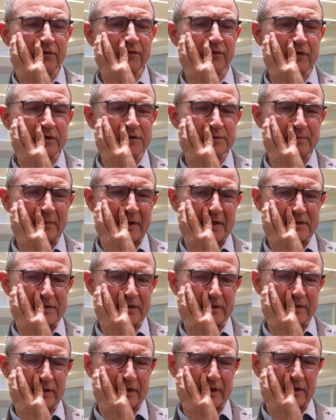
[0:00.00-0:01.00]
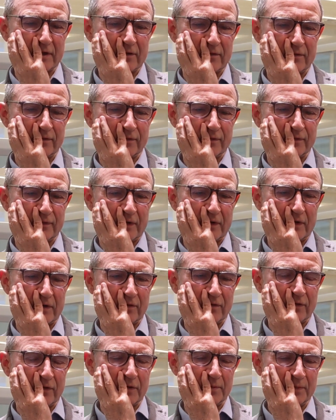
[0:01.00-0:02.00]
first match, I think, of
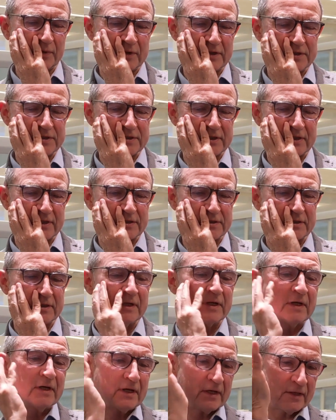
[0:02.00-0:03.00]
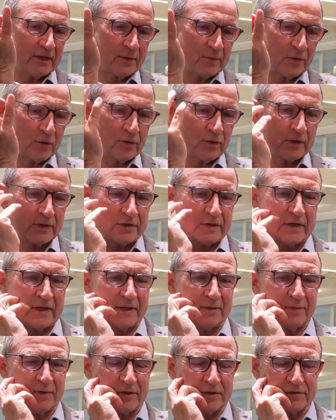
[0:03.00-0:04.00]
our pre-season, and then we're going to
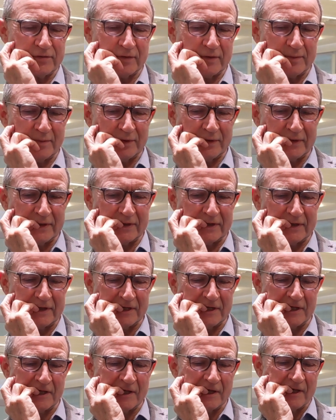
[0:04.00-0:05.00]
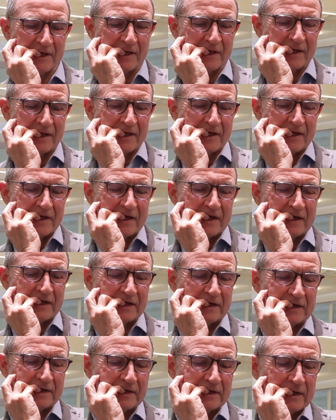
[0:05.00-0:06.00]
Ibrox for the Monday night.
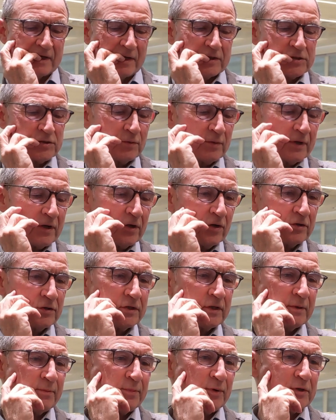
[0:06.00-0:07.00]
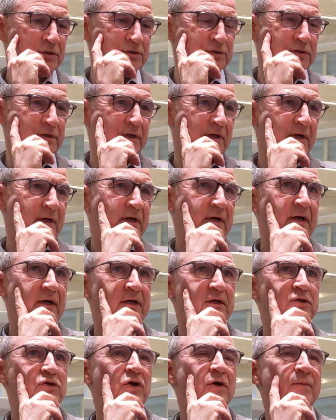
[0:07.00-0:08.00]
And so we get onto the bus,
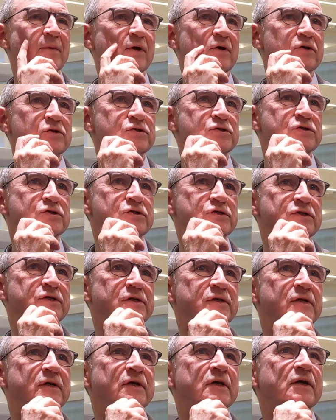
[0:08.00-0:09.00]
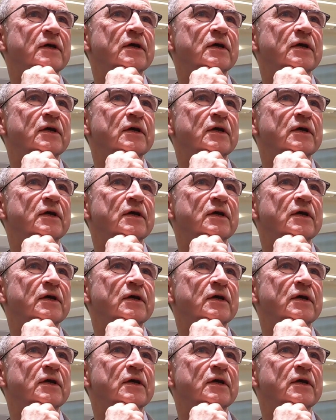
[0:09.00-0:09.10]
and Tommy Hutchinson,